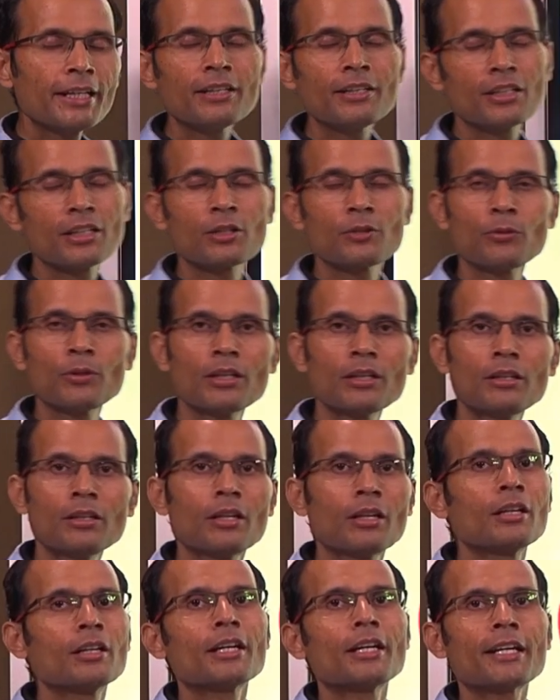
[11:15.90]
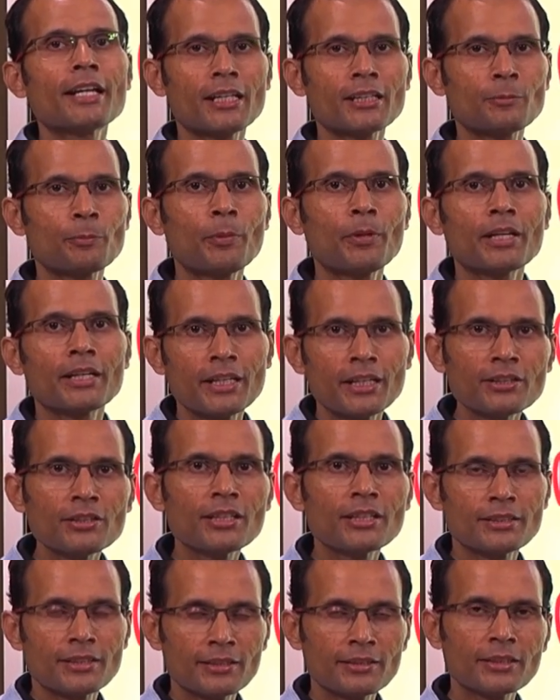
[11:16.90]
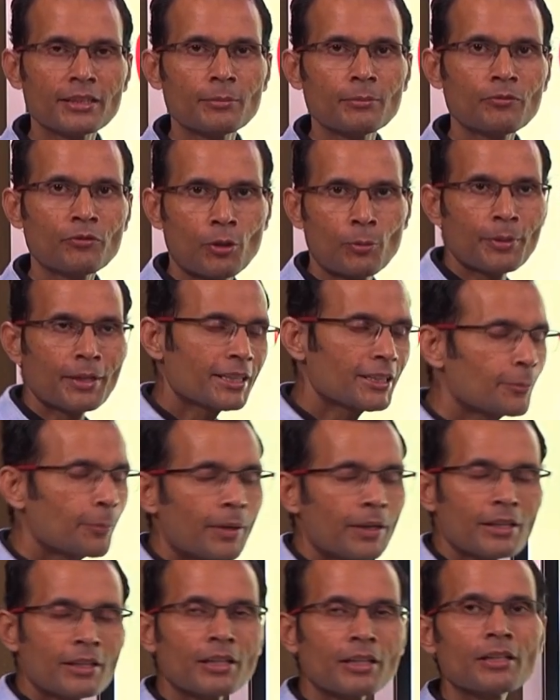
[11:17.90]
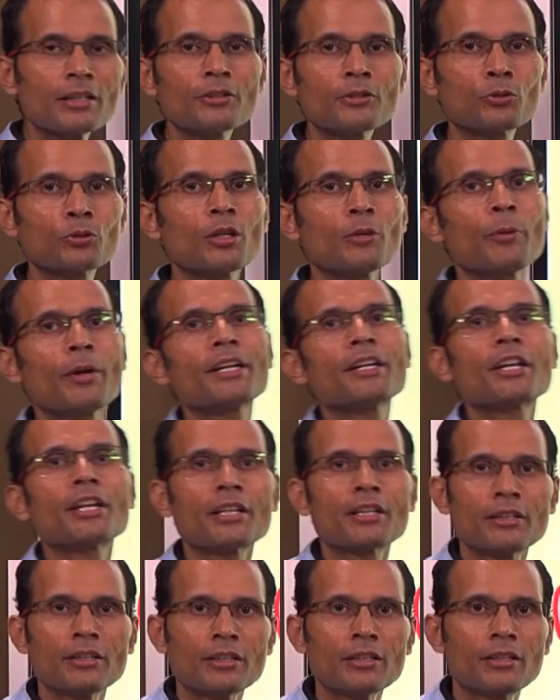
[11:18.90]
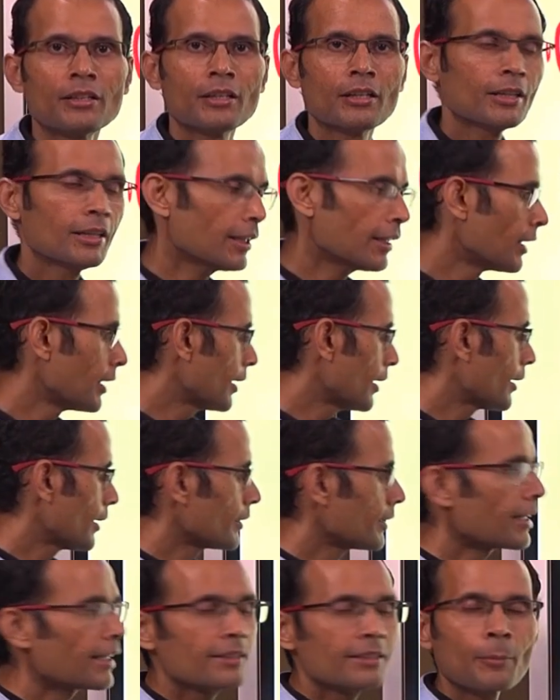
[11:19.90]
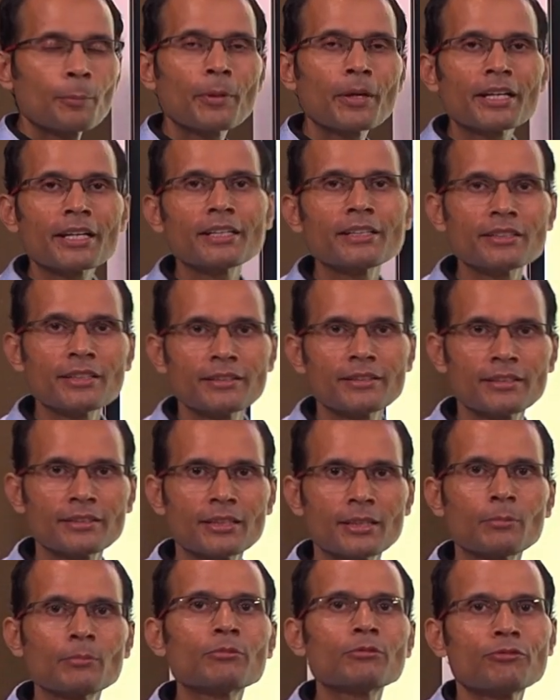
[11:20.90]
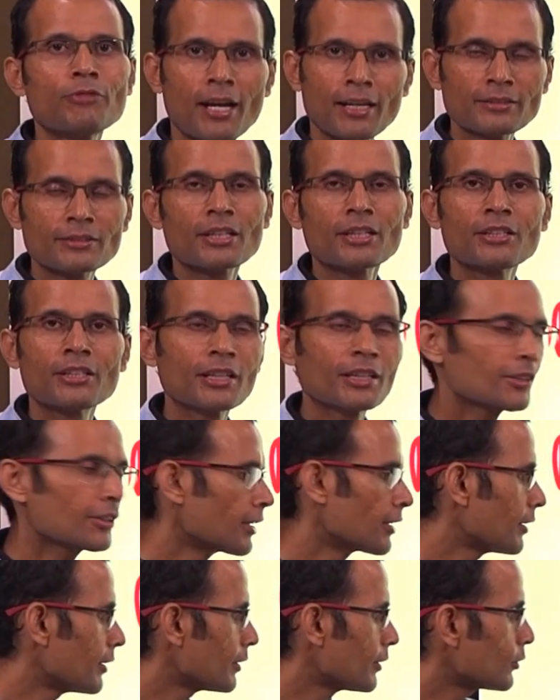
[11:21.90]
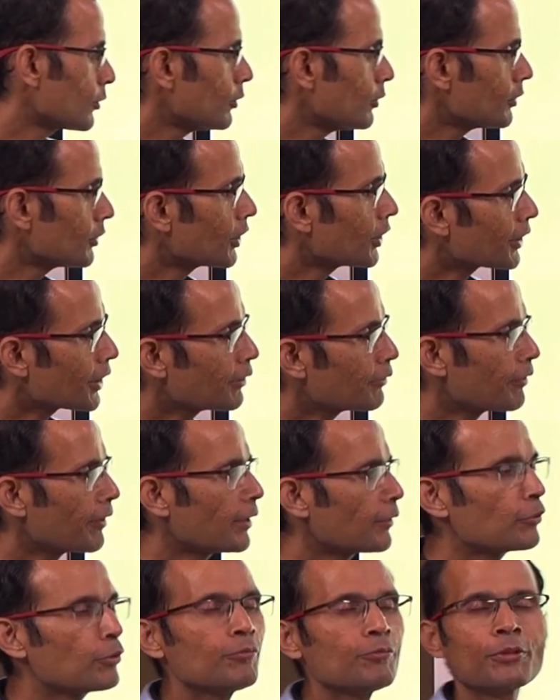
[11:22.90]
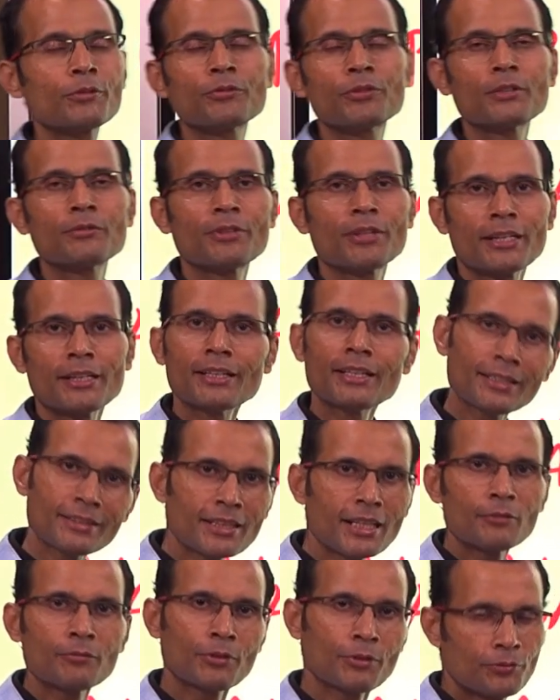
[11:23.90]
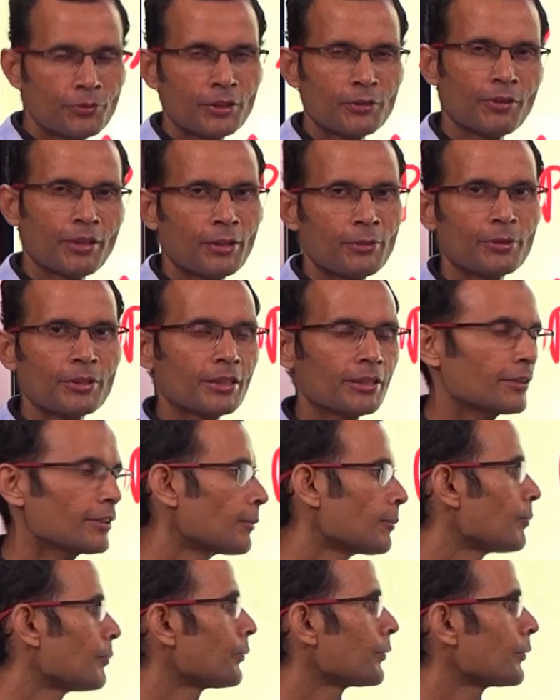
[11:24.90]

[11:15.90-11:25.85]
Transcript: interval, it has Purkinje system from His bundle to the ventricle. There is a Purkinje system, fast conduction. So 35 to 55, less than 55 it is.